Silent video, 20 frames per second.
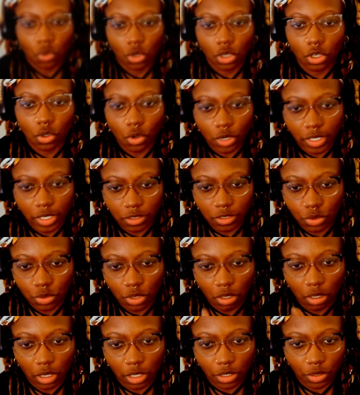according to the
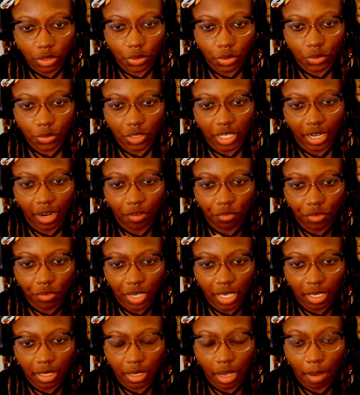article that I
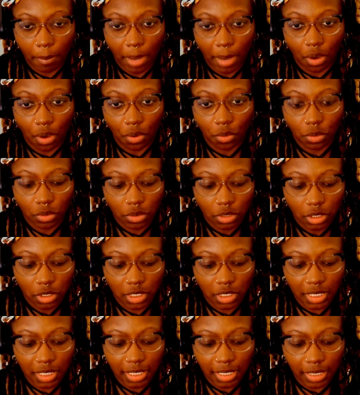read about
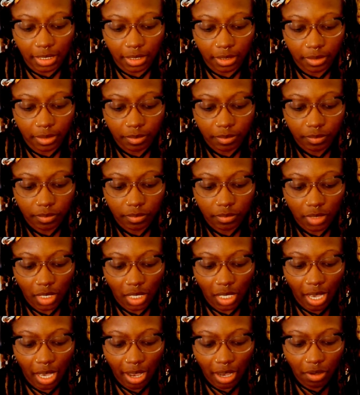the leak
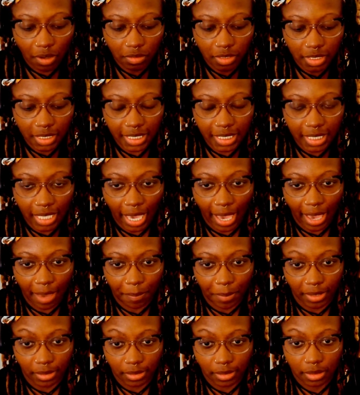and how the leak
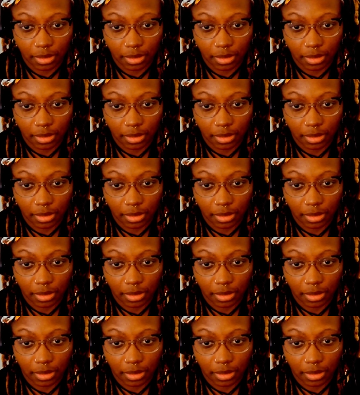happened,